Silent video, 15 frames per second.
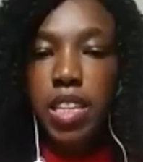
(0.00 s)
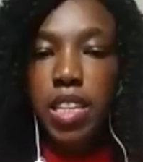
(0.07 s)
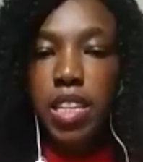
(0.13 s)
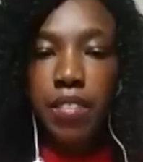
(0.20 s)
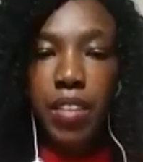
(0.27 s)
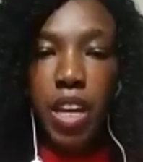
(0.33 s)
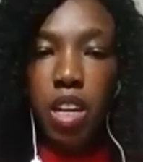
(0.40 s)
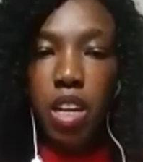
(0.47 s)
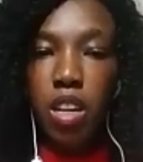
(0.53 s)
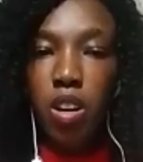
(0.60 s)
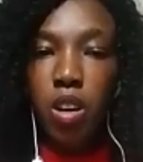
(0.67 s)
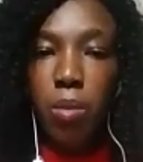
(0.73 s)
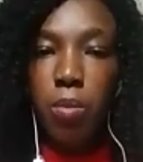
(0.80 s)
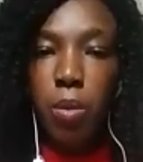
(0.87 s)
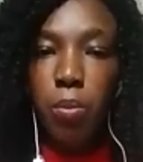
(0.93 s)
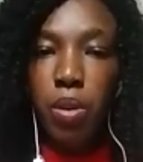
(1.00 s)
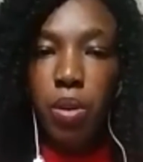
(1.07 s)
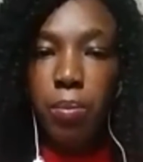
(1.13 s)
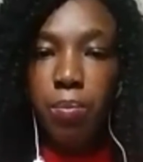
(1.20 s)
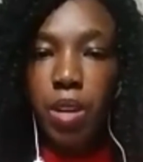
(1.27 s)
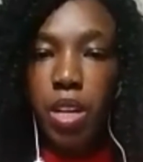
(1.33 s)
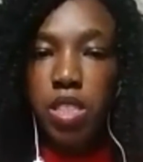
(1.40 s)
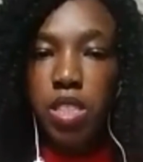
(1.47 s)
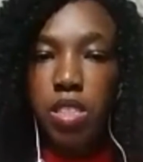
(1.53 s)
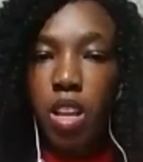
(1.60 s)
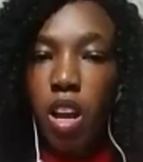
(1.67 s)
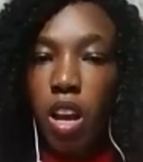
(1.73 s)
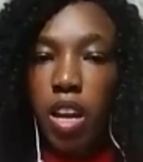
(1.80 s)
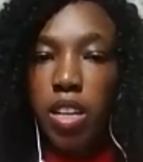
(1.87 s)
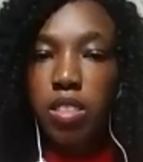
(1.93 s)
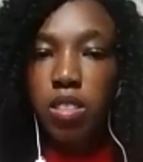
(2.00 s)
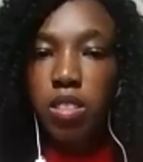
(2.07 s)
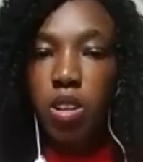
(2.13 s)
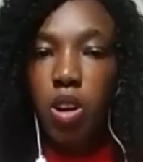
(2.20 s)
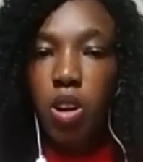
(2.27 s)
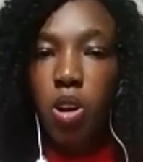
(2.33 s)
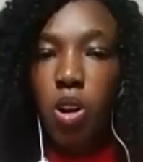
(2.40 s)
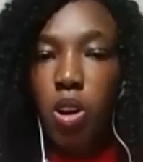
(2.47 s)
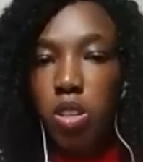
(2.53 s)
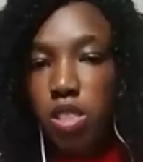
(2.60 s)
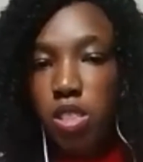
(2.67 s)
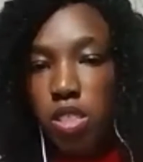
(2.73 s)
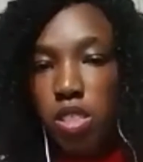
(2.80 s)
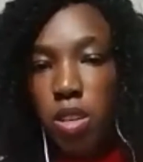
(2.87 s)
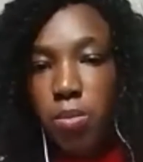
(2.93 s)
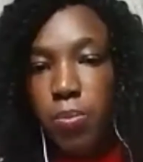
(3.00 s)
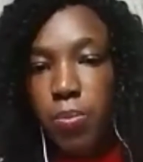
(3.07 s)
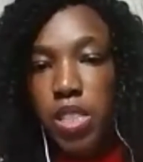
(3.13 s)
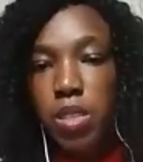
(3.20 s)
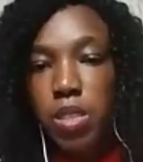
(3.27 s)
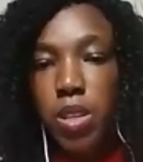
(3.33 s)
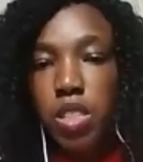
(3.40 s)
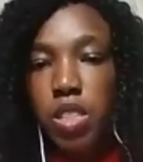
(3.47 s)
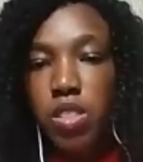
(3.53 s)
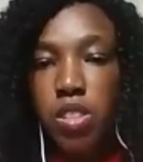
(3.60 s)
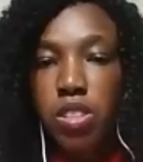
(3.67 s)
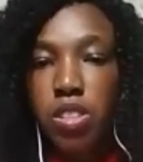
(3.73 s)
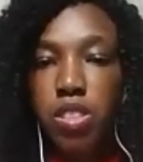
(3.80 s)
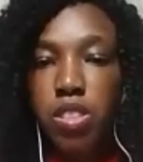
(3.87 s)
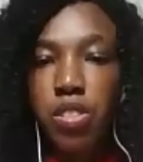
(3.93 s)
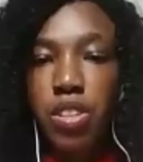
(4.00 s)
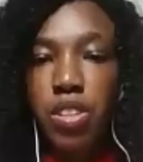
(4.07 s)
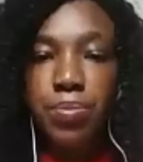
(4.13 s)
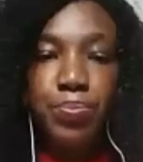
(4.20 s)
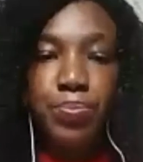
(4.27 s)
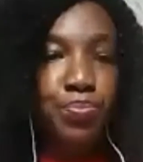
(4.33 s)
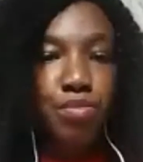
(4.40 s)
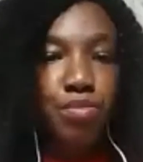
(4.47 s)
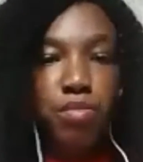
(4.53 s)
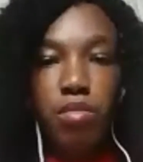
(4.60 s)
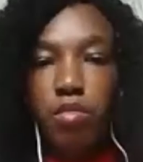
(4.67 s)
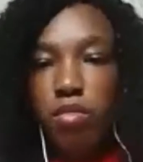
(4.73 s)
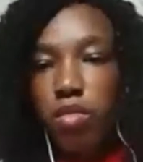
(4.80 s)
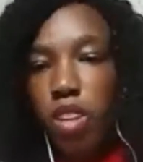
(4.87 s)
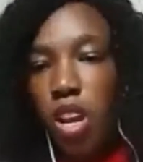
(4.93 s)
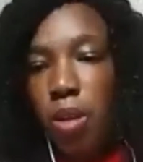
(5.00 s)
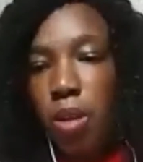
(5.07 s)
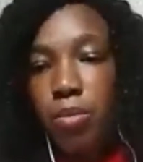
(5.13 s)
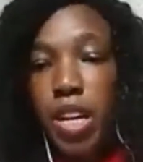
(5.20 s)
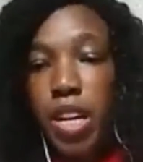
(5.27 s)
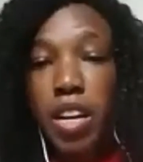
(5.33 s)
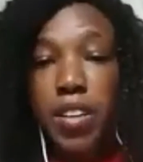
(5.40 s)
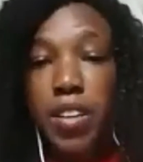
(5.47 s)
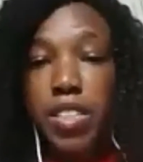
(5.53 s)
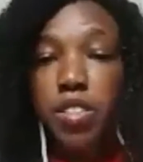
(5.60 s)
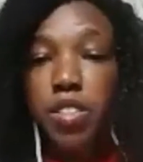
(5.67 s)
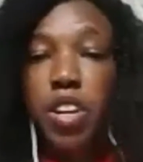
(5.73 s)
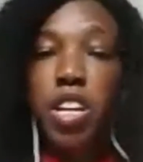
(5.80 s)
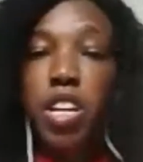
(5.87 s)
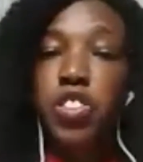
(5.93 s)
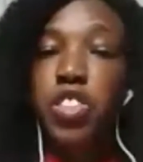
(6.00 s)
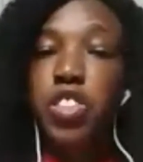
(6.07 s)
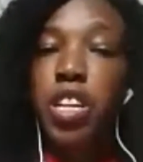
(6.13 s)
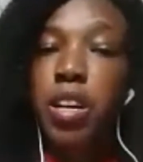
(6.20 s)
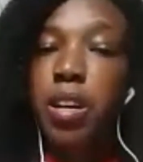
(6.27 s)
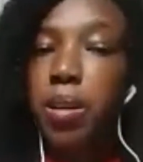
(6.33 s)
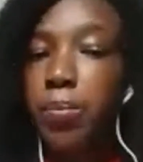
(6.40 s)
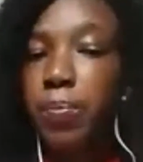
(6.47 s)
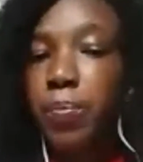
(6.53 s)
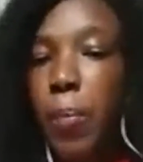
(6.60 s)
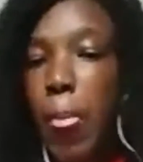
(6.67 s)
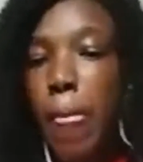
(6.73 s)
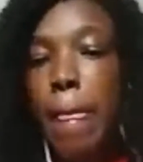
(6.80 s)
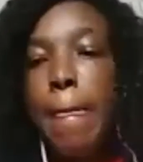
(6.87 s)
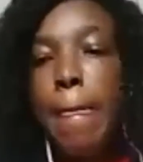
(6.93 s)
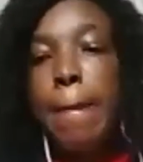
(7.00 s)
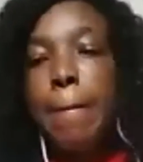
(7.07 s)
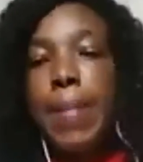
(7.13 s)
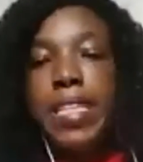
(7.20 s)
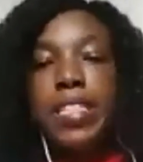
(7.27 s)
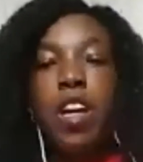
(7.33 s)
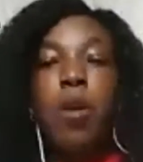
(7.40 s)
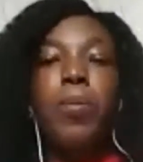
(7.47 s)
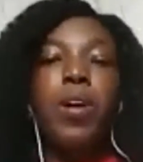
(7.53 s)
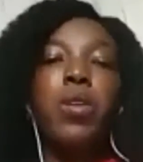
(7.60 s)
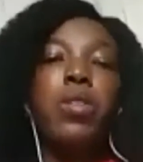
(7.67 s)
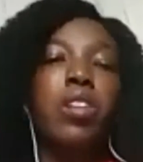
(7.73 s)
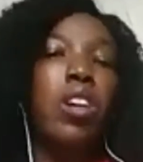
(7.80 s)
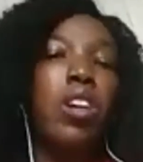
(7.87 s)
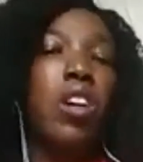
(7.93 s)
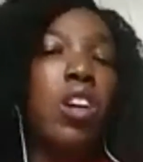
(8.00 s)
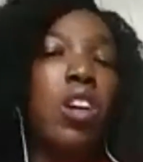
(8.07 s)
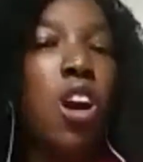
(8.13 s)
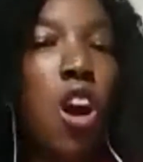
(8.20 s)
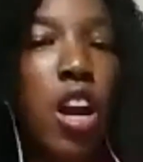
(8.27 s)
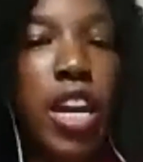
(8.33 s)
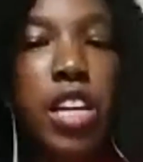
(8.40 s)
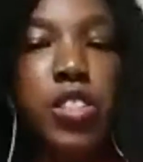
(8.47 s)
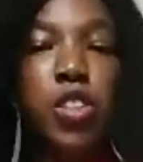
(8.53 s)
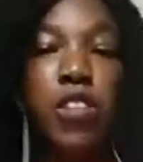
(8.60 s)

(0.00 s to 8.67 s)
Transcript: if I can come up with my slide. Host disabled participant sharing screen. Raghav, I still can't share. Please help out. Okay, so